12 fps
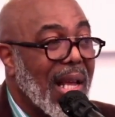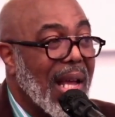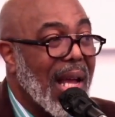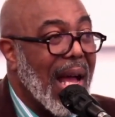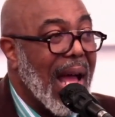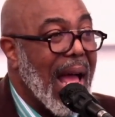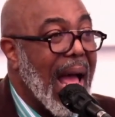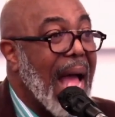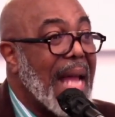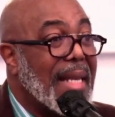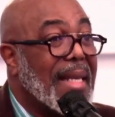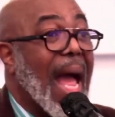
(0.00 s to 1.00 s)
I
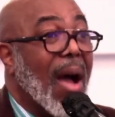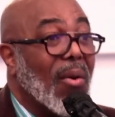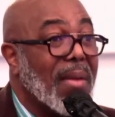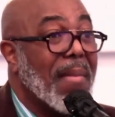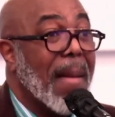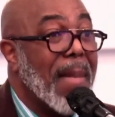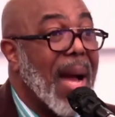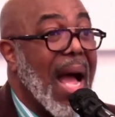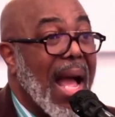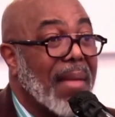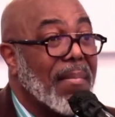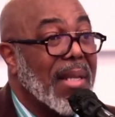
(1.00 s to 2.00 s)
had doubt in my
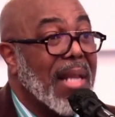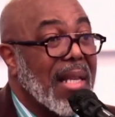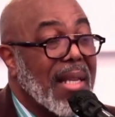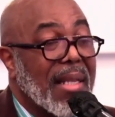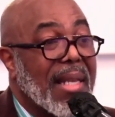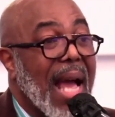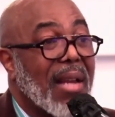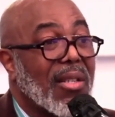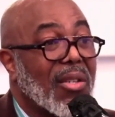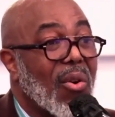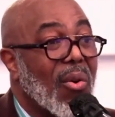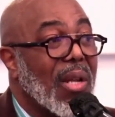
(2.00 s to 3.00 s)
mind, but the doubt is
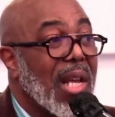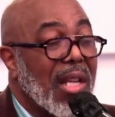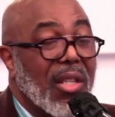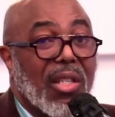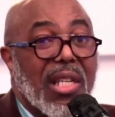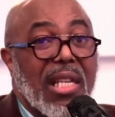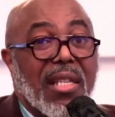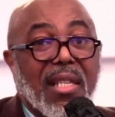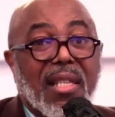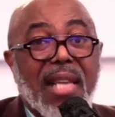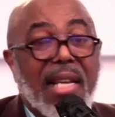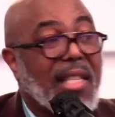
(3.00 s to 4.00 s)
gone. Jesus'
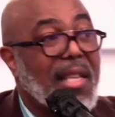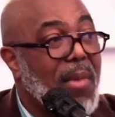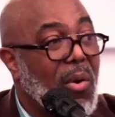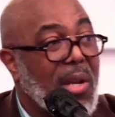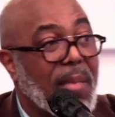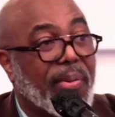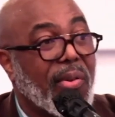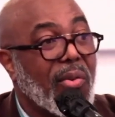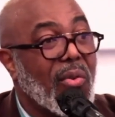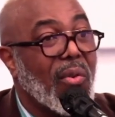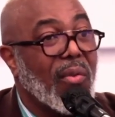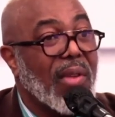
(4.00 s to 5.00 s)
testimony
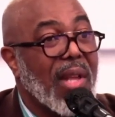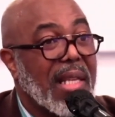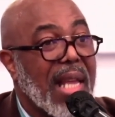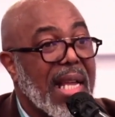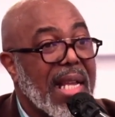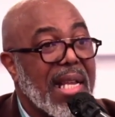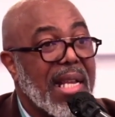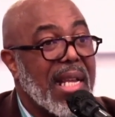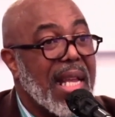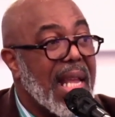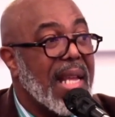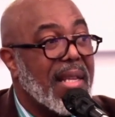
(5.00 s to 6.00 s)
proved that he
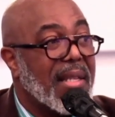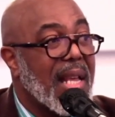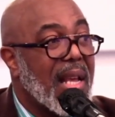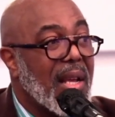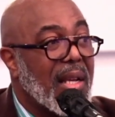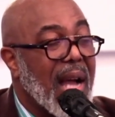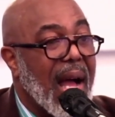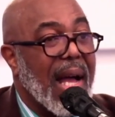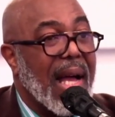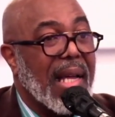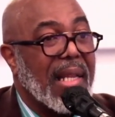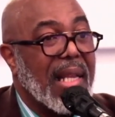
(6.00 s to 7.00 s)
is God.
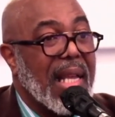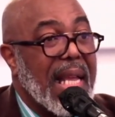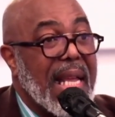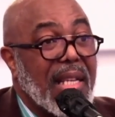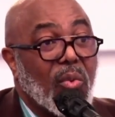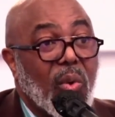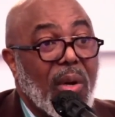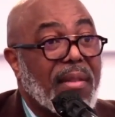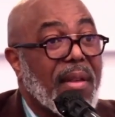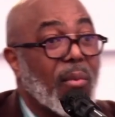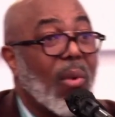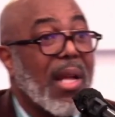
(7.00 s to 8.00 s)
He is with the
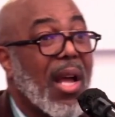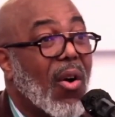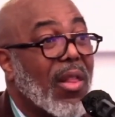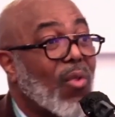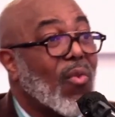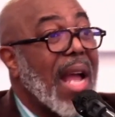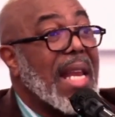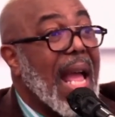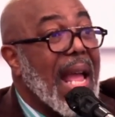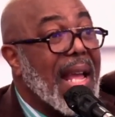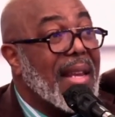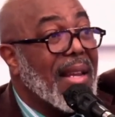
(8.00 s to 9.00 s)
what? On the right
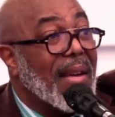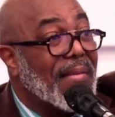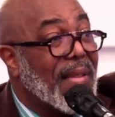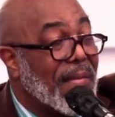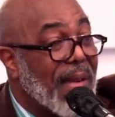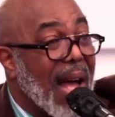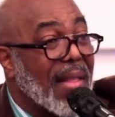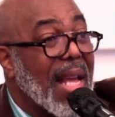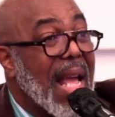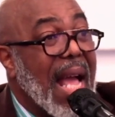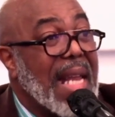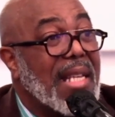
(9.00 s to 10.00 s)
hand of the Father
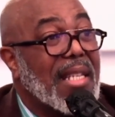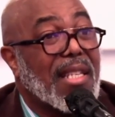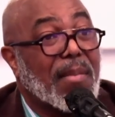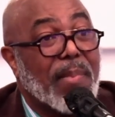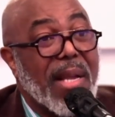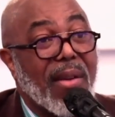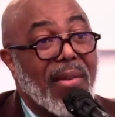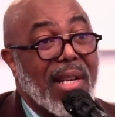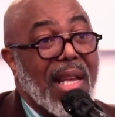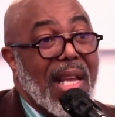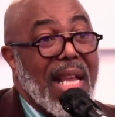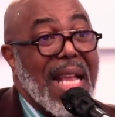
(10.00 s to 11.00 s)
and his spirit
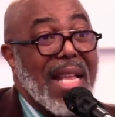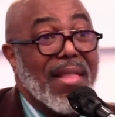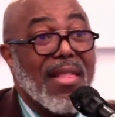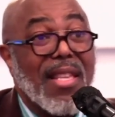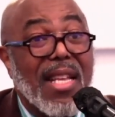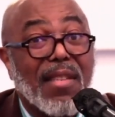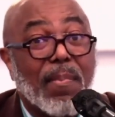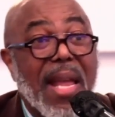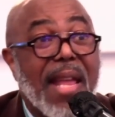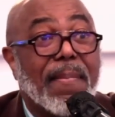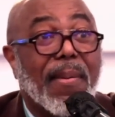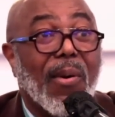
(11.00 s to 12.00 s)
in these
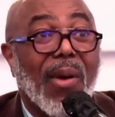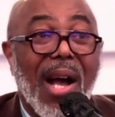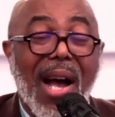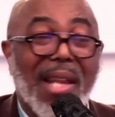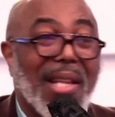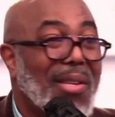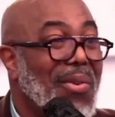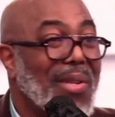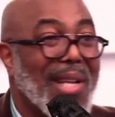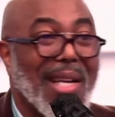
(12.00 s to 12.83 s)
people. Hallelujah.